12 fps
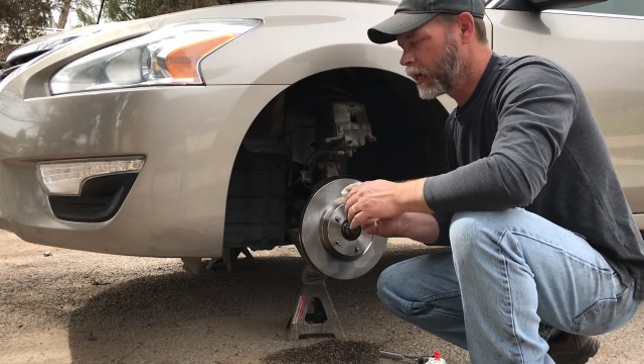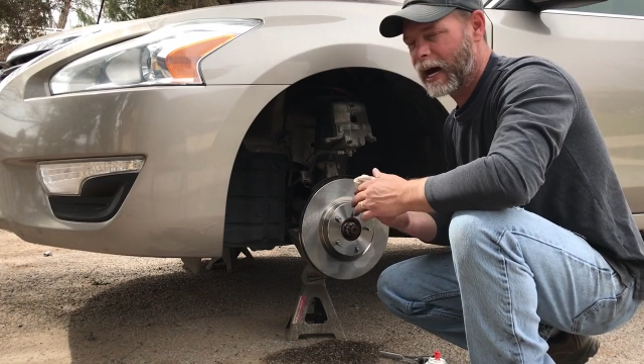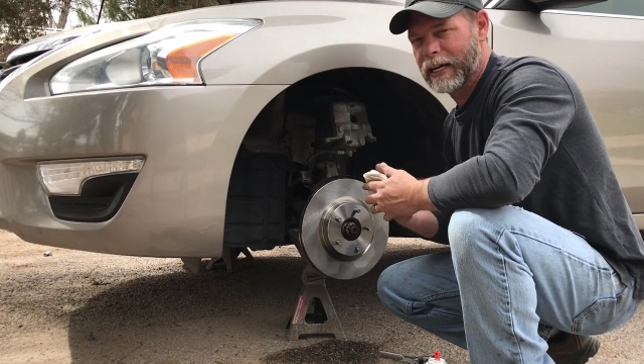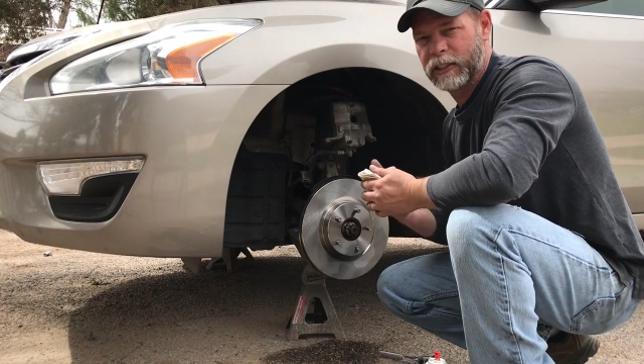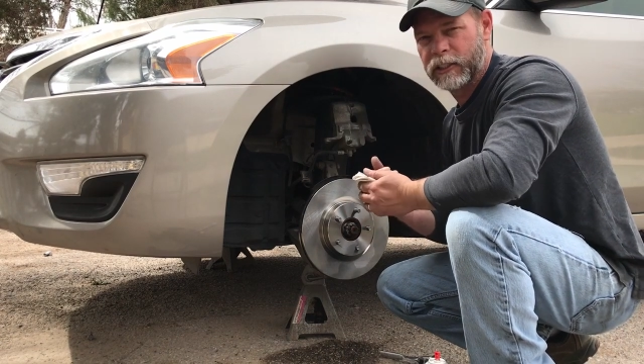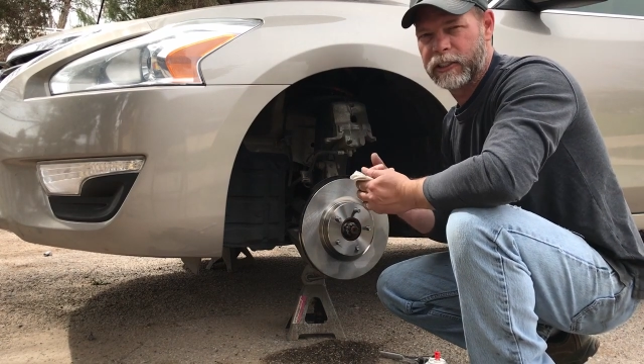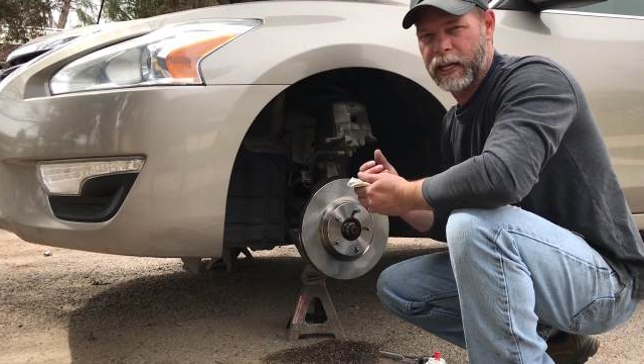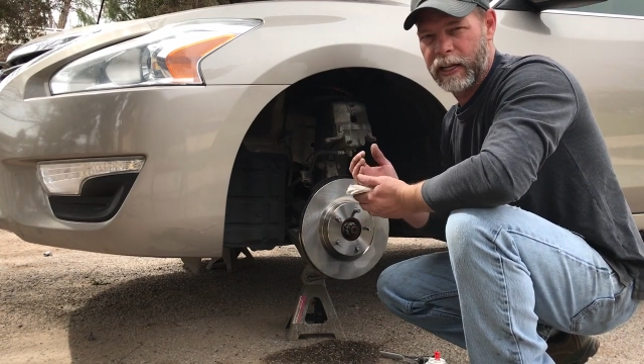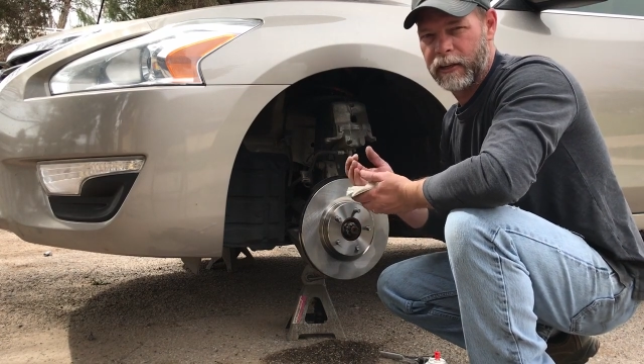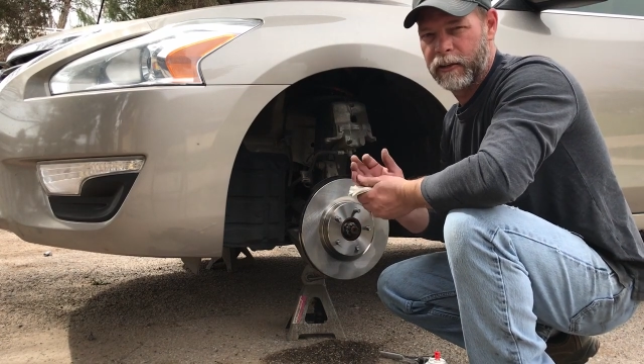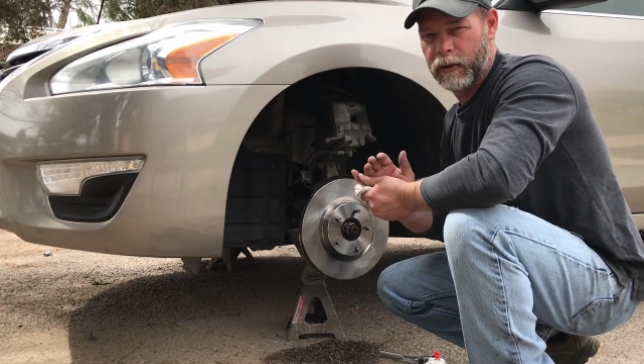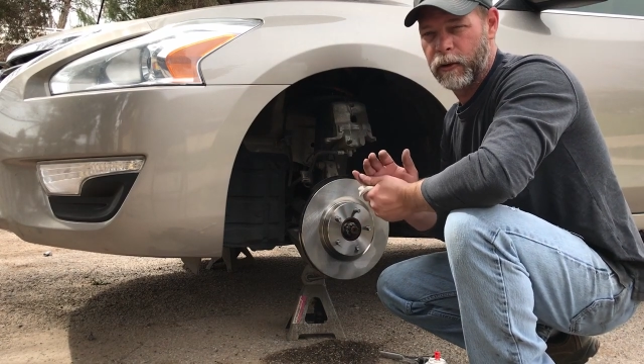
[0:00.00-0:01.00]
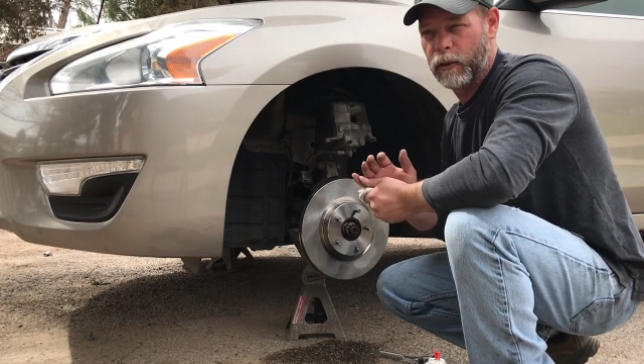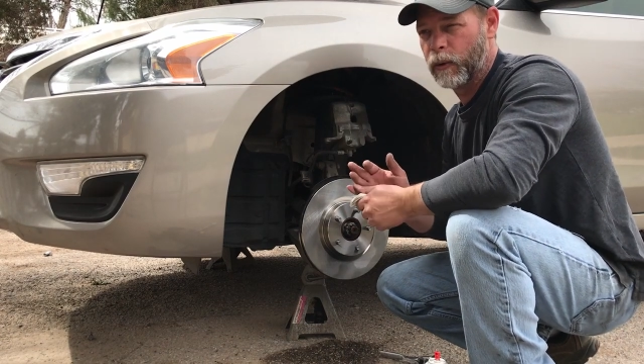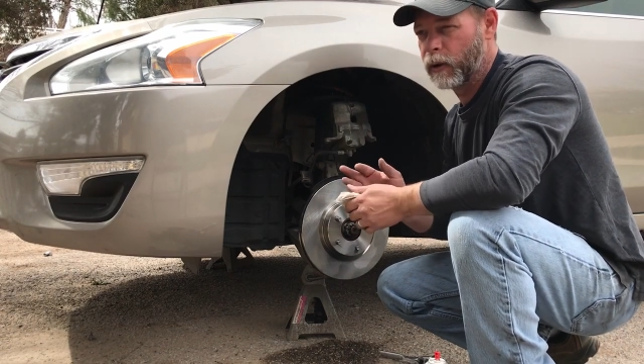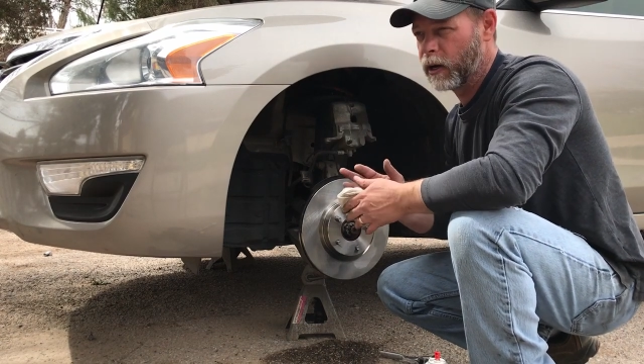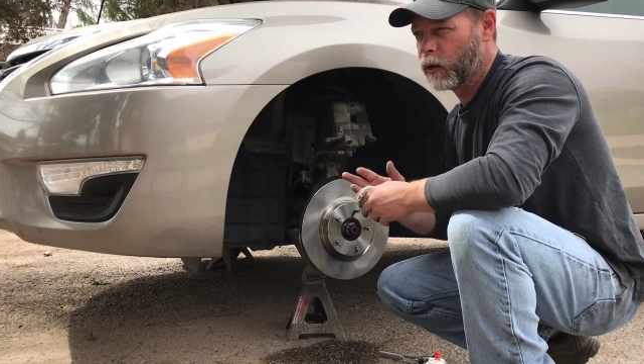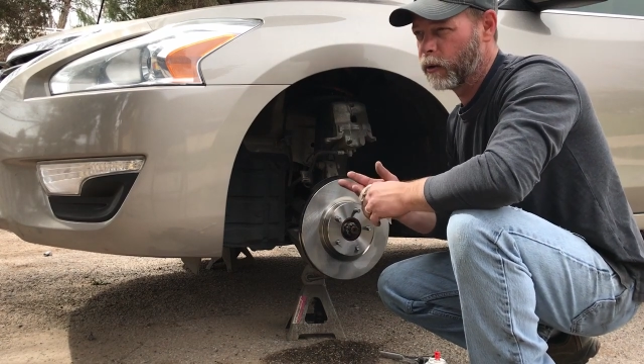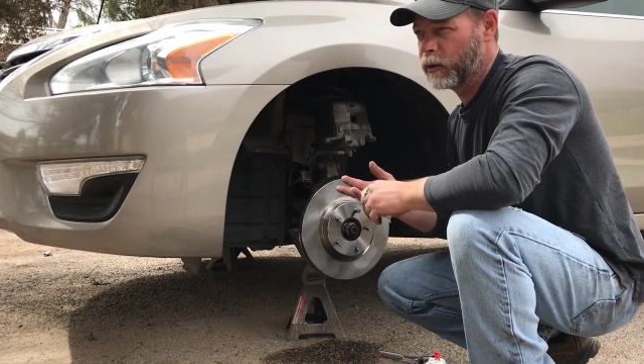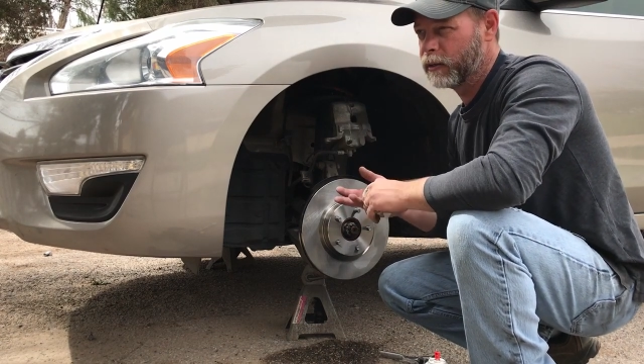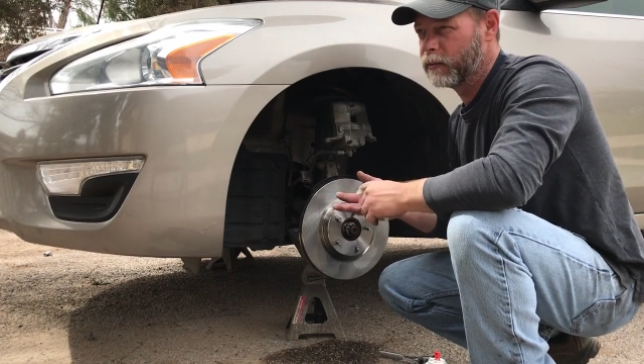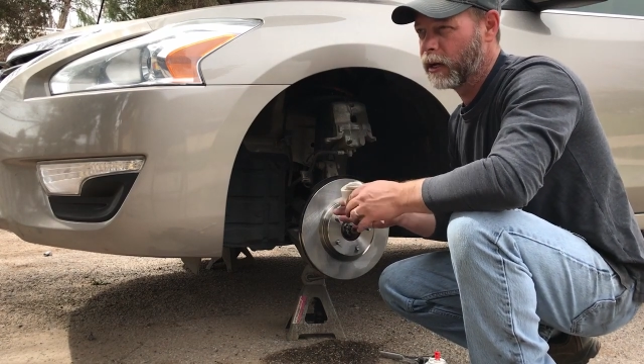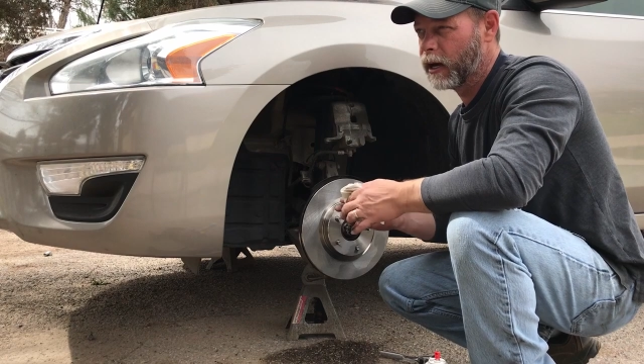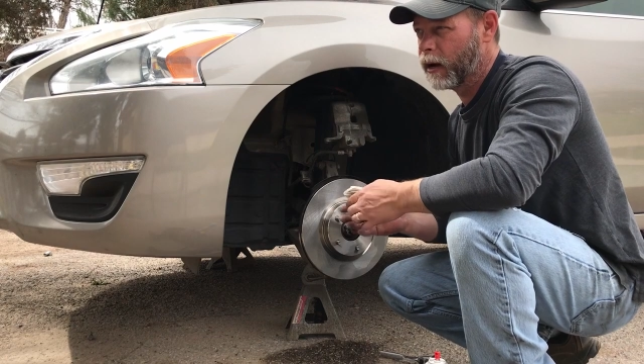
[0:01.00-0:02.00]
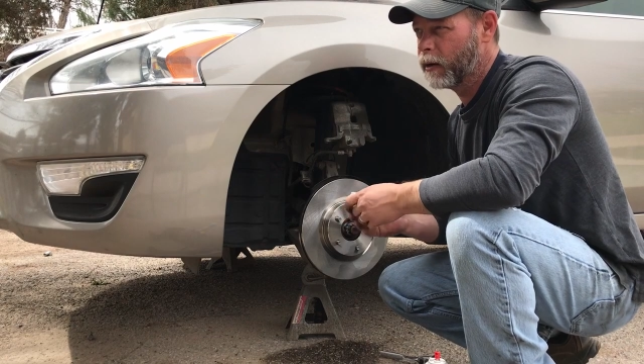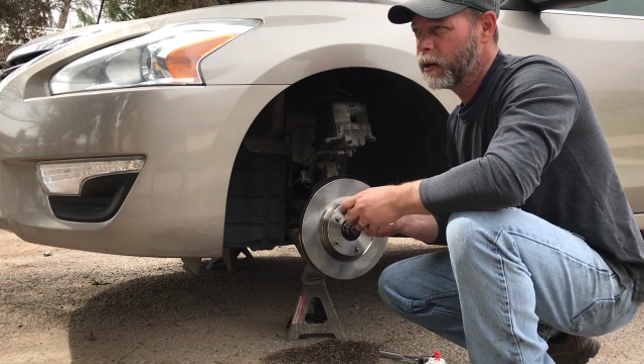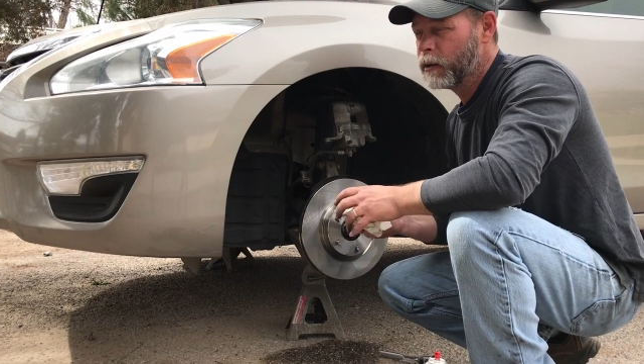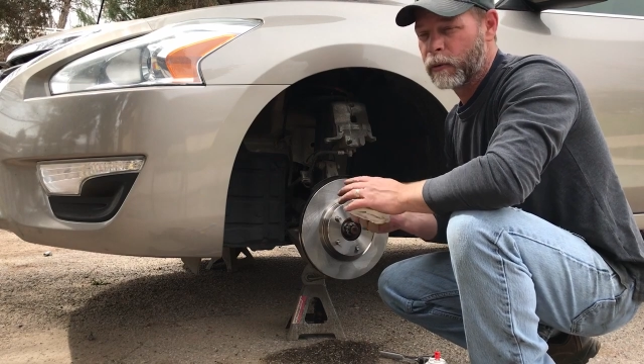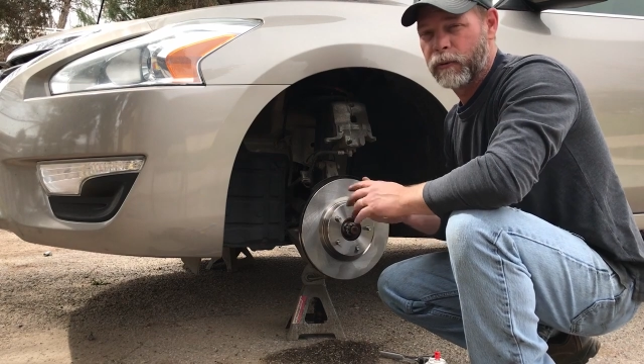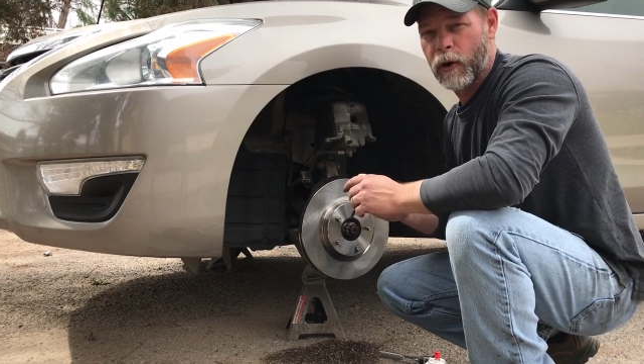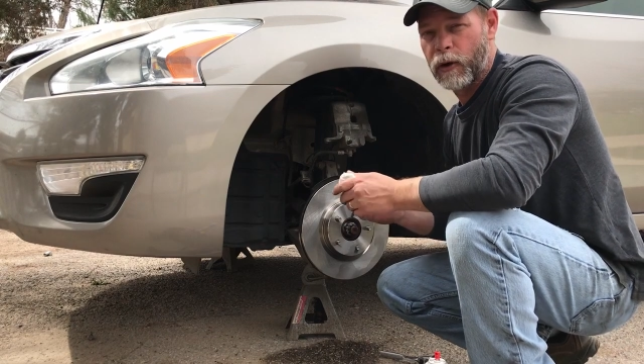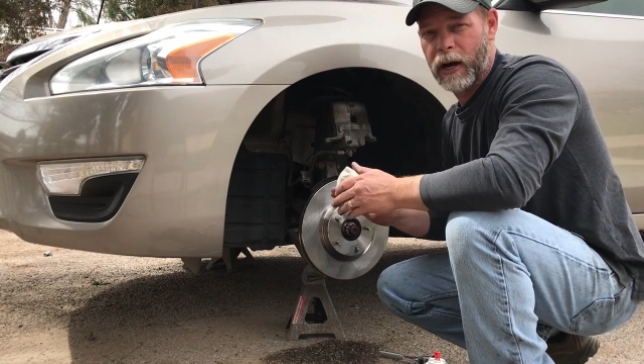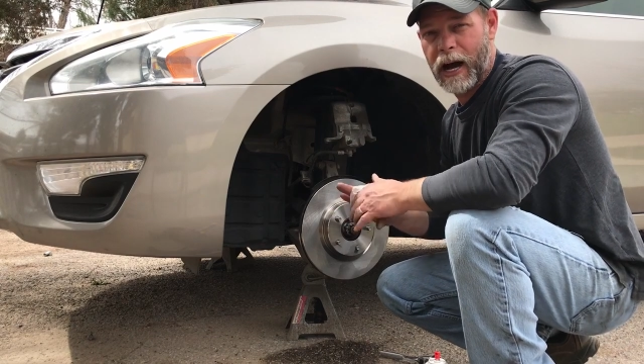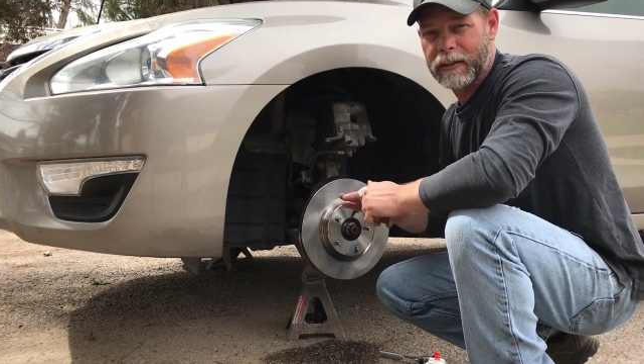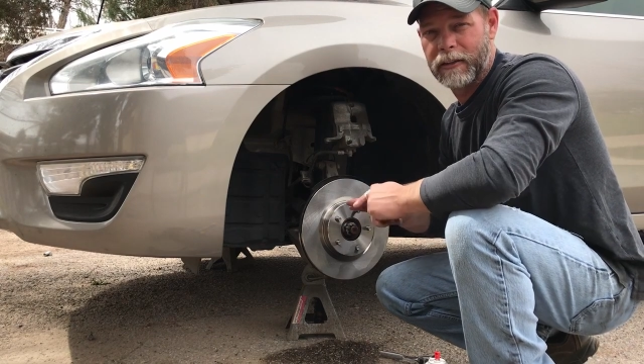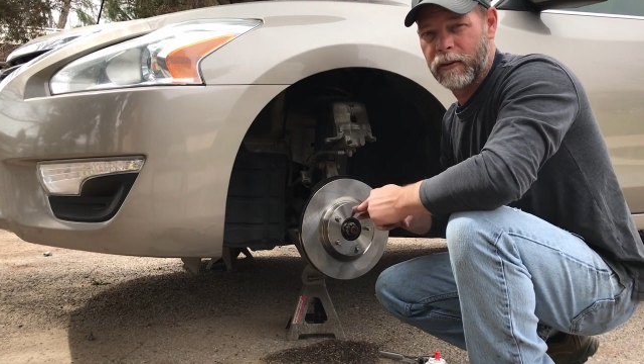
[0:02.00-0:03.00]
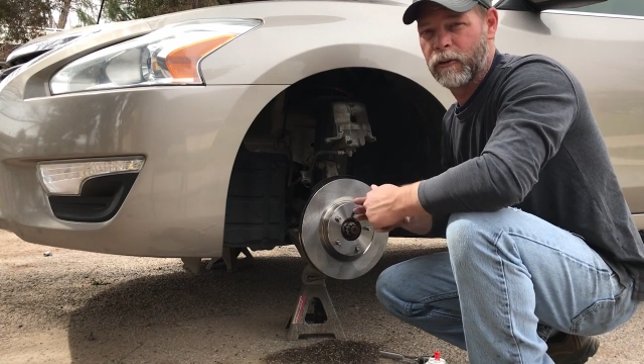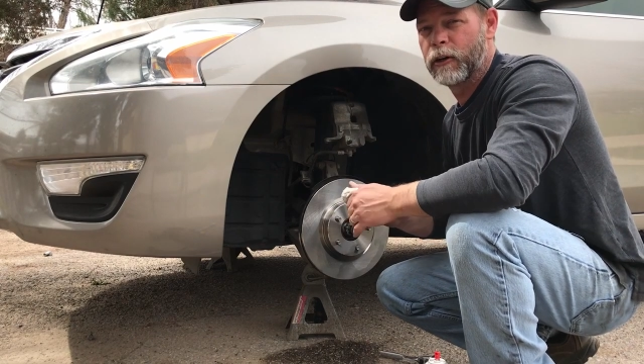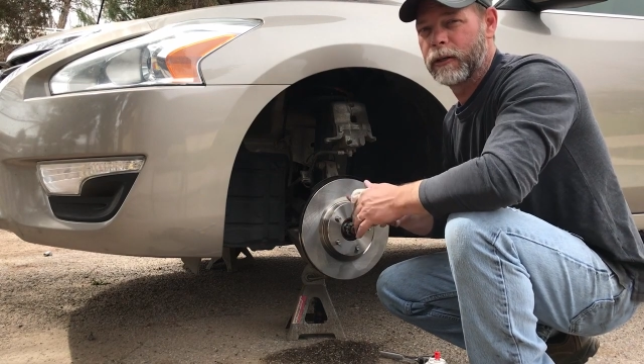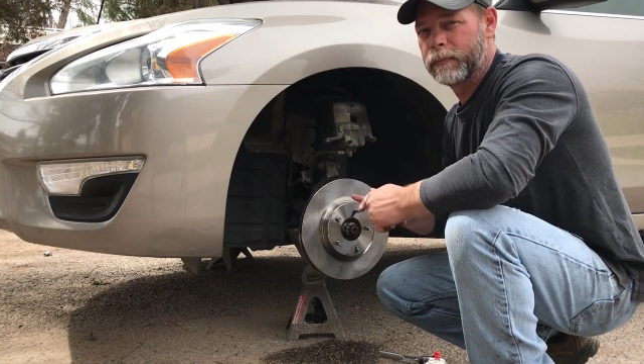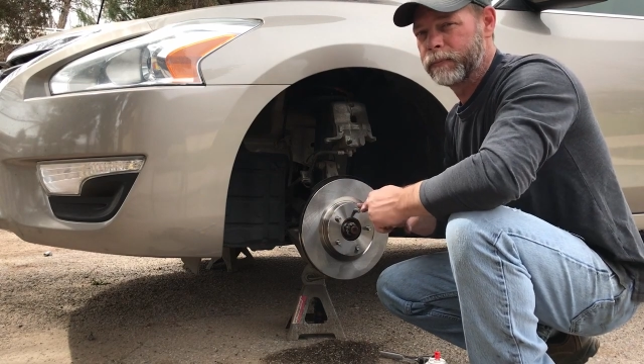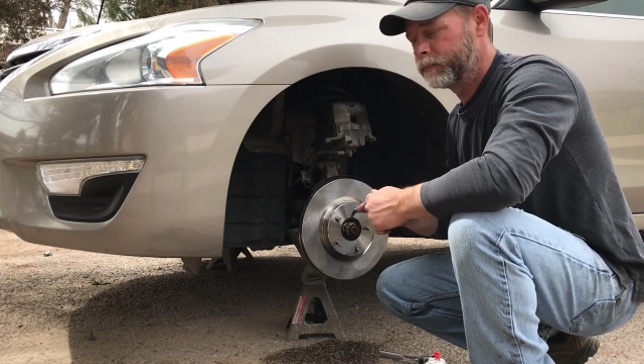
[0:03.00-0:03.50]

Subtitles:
I just tend to or prefer not to do it.